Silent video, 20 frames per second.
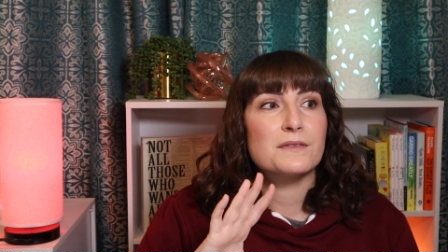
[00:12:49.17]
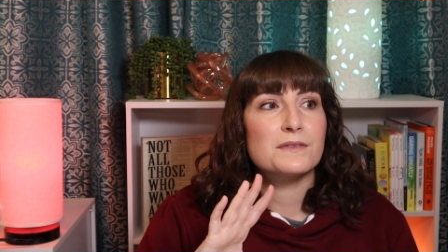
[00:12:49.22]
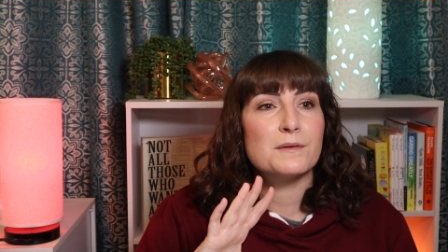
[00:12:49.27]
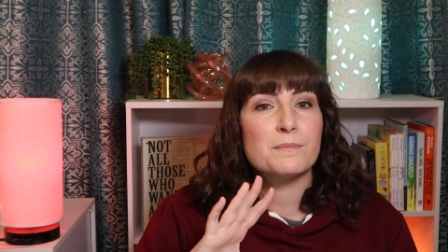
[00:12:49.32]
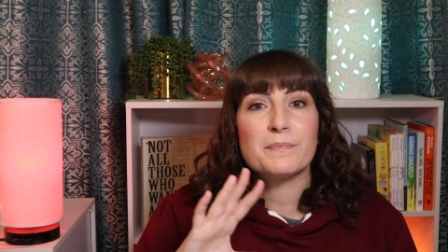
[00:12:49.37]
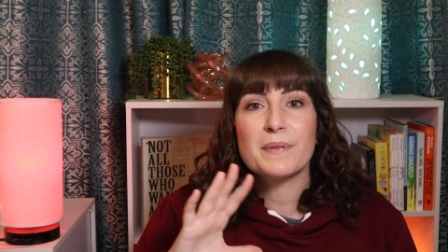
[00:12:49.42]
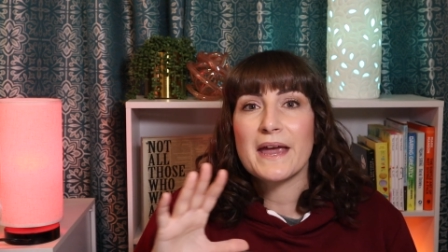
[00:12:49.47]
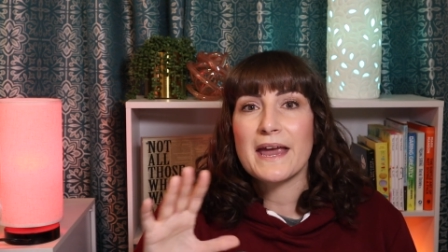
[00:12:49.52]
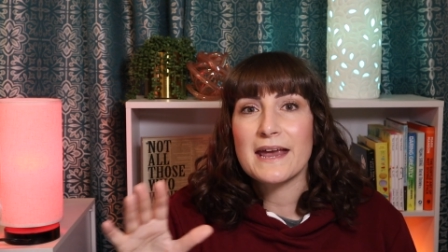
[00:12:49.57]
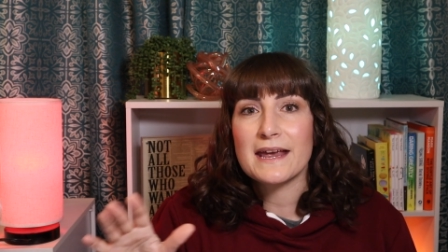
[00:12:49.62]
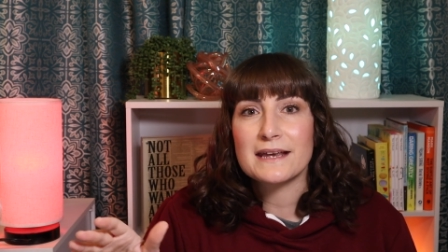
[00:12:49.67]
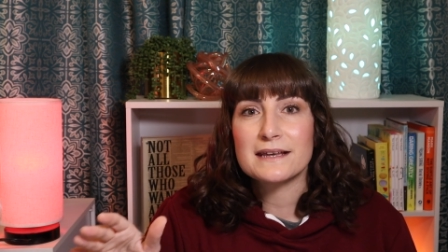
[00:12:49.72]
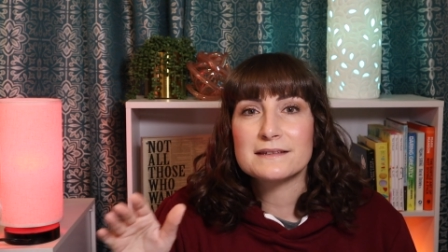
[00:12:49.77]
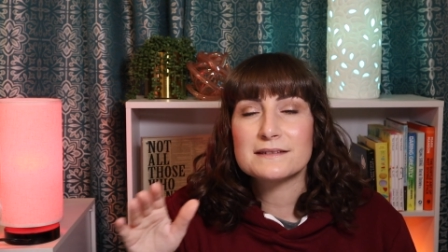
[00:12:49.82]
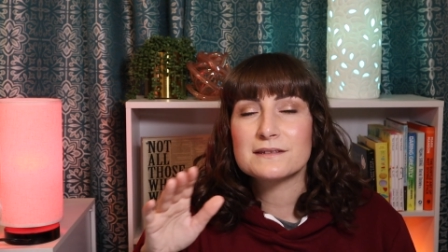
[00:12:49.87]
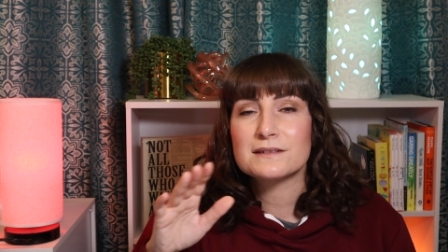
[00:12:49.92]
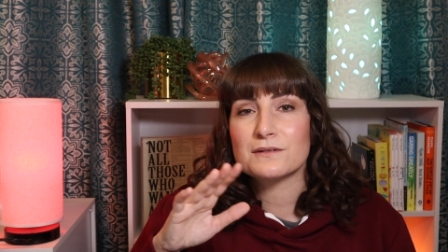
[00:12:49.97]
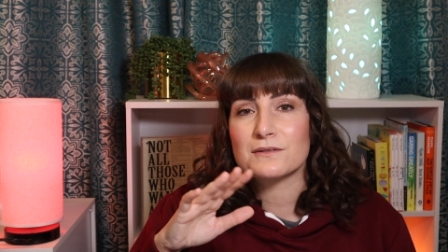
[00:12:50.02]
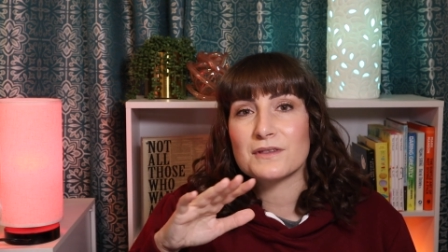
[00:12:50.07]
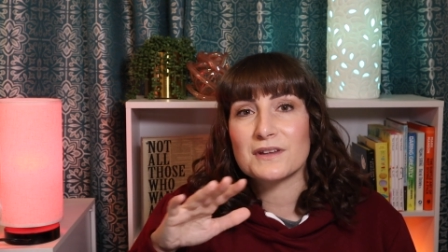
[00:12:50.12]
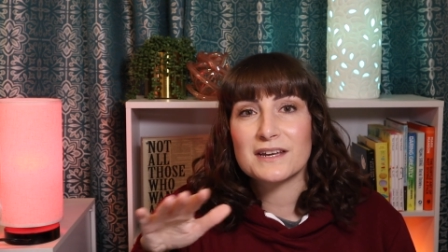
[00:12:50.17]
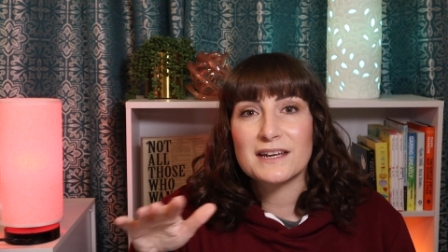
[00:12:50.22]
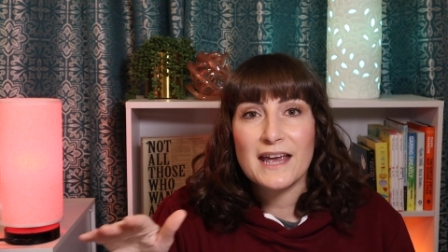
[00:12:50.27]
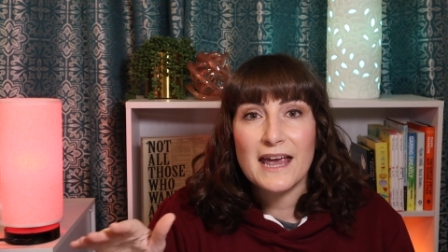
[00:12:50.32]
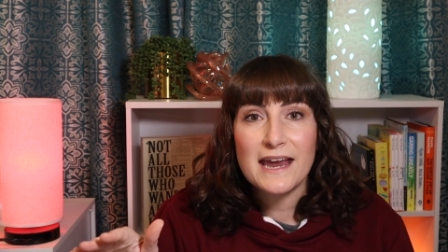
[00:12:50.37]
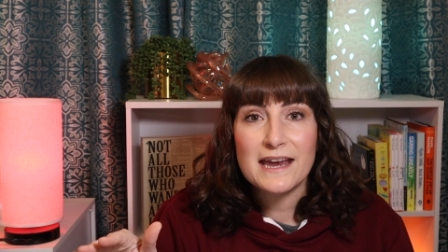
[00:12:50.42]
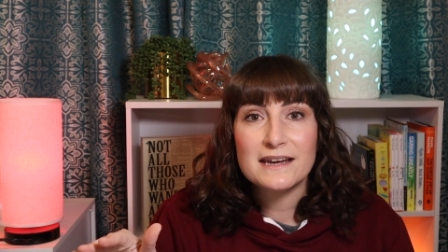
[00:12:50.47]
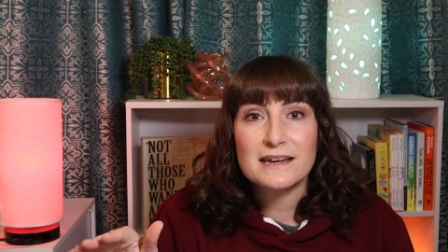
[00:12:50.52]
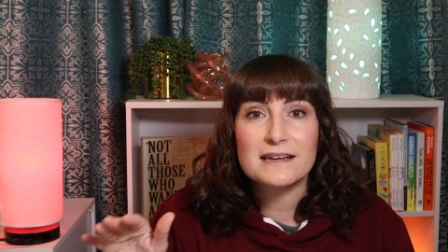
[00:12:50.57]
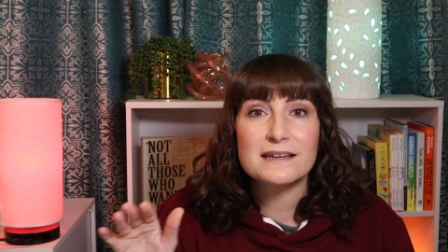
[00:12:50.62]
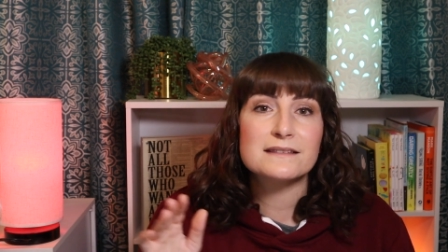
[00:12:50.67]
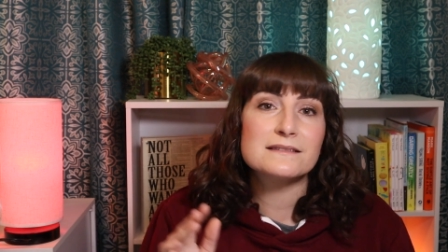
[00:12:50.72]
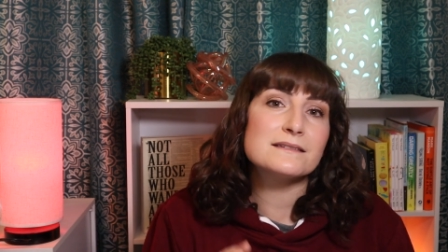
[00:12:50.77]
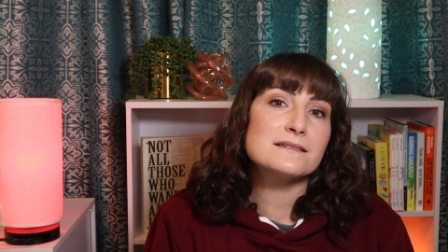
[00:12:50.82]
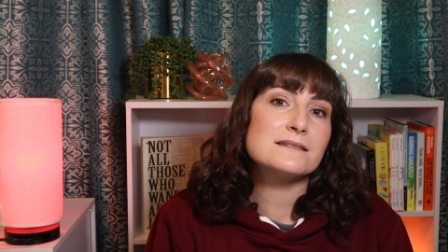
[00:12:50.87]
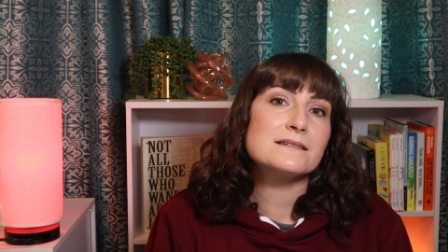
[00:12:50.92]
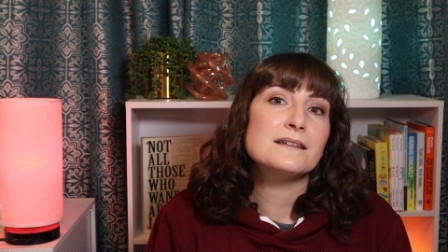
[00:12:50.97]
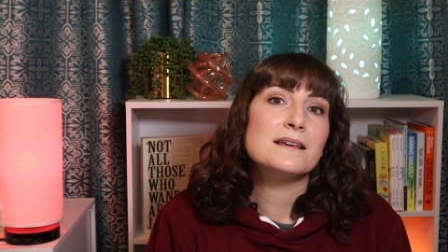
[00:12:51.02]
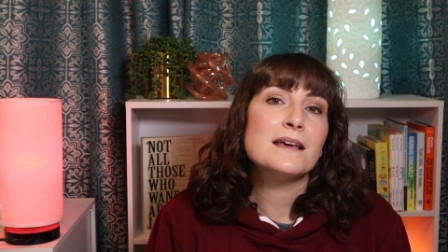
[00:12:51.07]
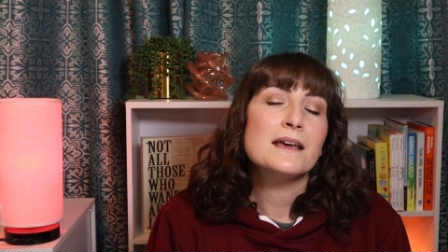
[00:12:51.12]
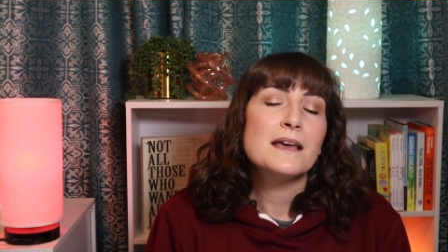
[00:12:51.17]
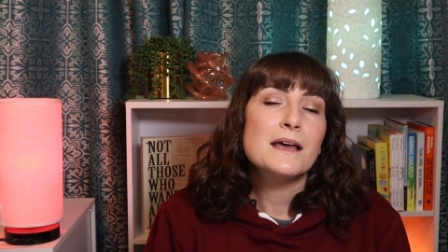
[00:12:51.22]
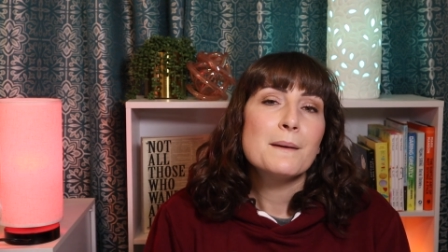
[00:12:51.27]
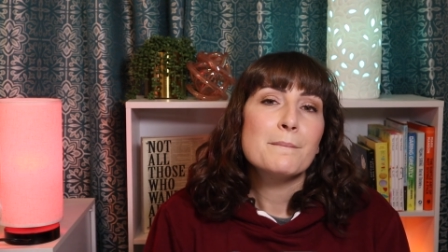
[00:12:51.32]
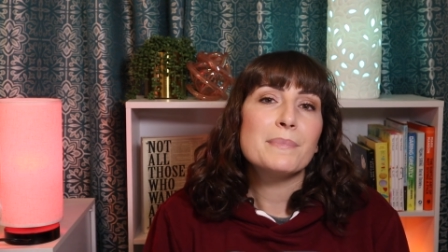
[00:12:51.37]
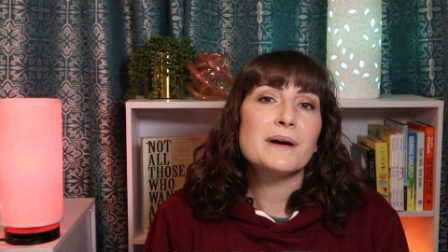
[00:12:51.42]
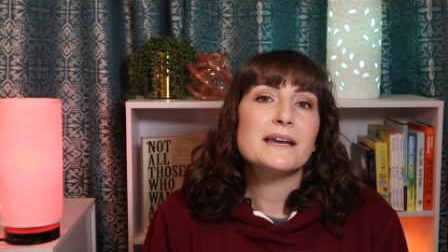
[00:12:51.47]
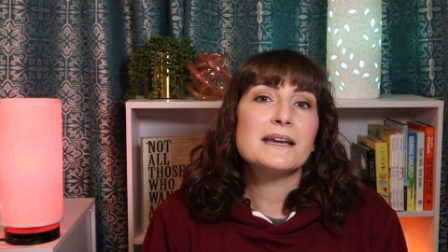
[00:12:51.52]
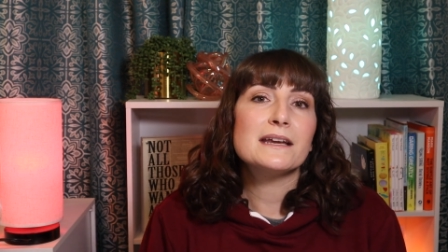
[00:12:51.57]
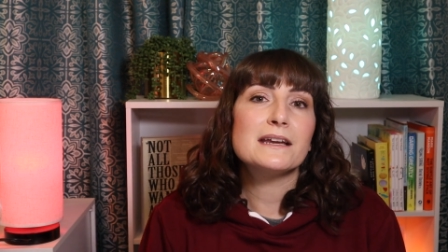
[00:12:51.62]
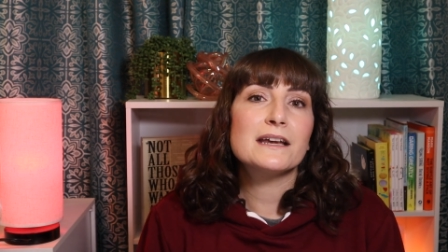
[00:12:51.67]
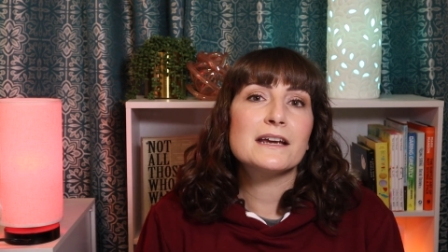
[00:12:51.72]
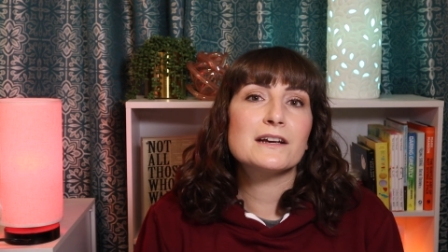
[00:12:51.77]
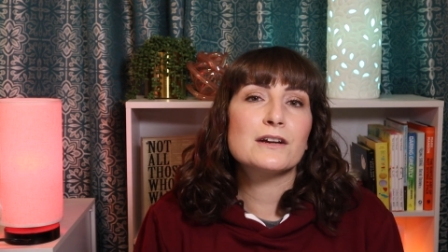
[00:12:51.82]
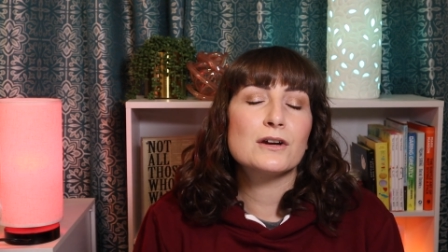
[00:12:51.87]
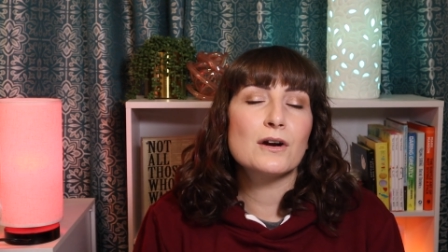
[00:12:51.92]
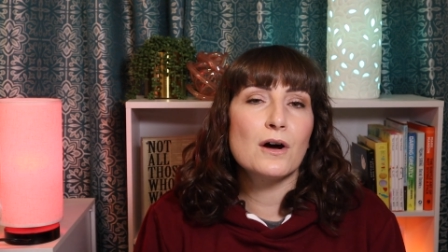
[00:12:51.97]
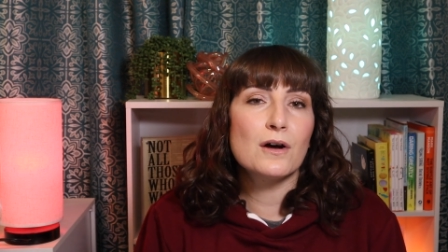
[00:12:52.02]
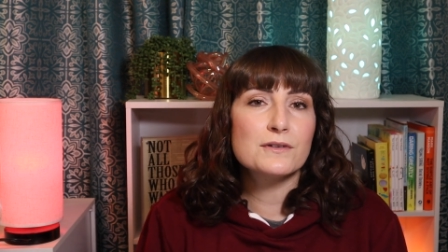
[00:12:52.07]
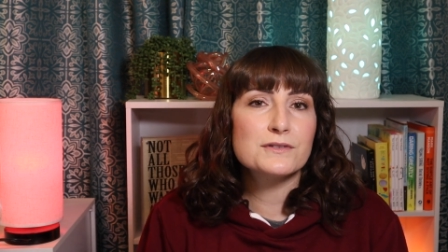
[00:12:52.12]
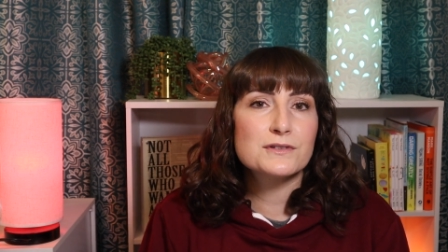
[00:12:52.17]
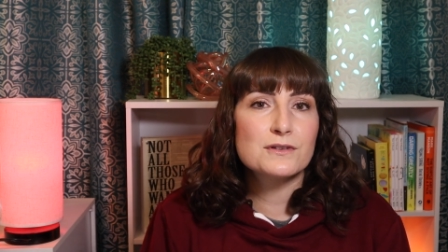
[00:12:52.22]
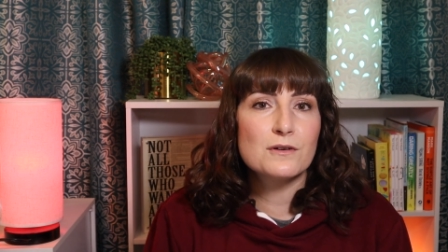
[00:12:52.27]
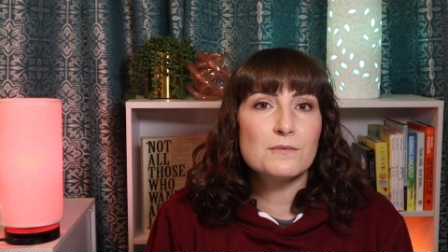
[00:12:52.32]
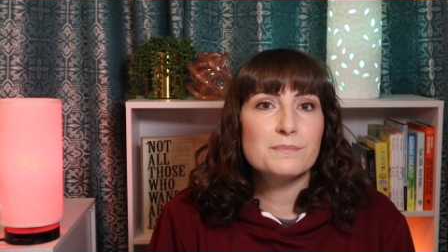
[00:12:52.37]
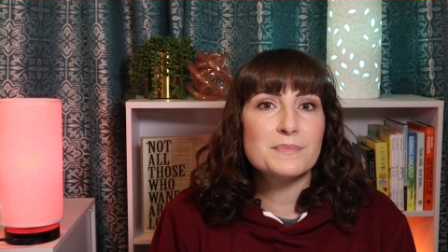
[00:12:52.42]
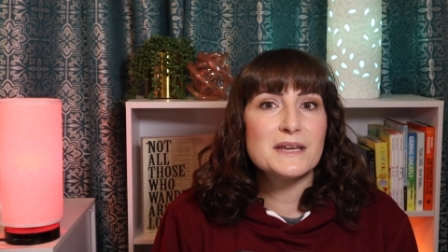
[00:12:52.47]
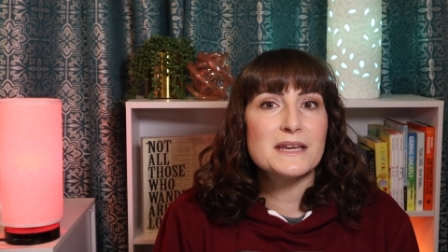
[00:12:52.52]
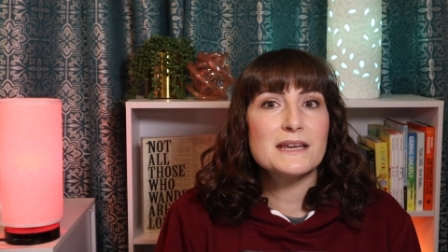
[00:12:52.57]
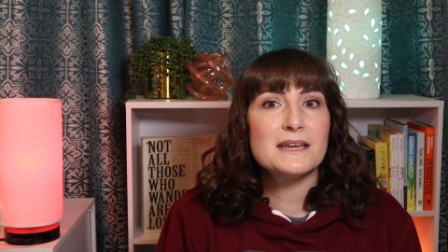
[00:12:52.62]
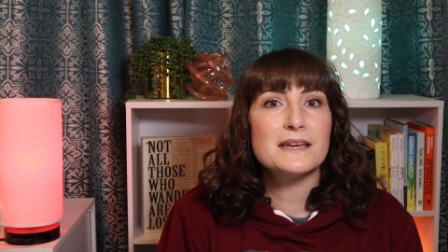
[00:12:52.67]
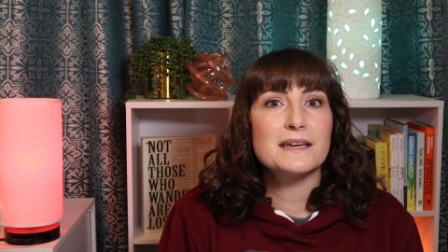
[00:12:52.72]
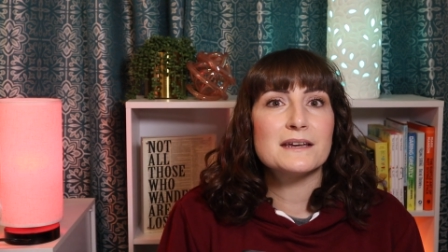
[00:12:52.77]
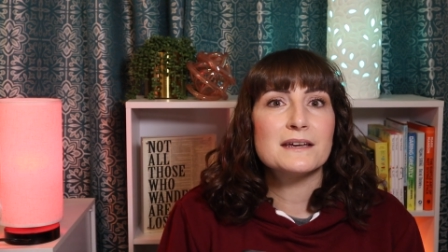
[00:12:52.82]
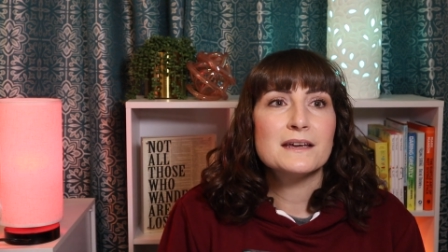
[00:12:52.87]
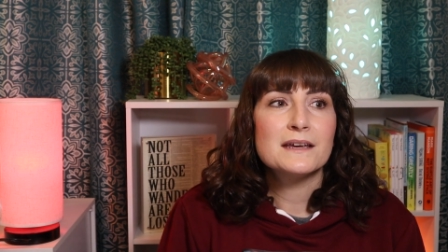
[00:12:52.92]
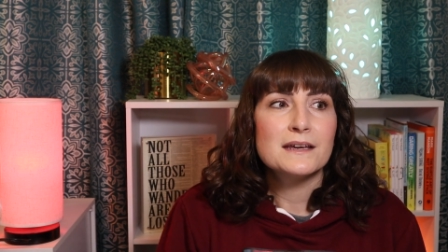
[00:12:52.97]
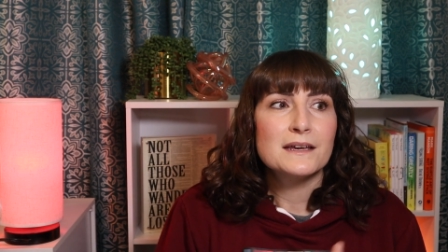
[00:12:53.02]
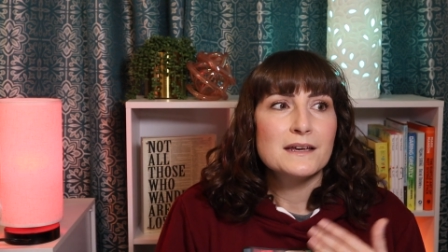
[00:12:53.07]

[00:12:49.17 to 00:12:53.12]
the pace or the cadence, but it could also be,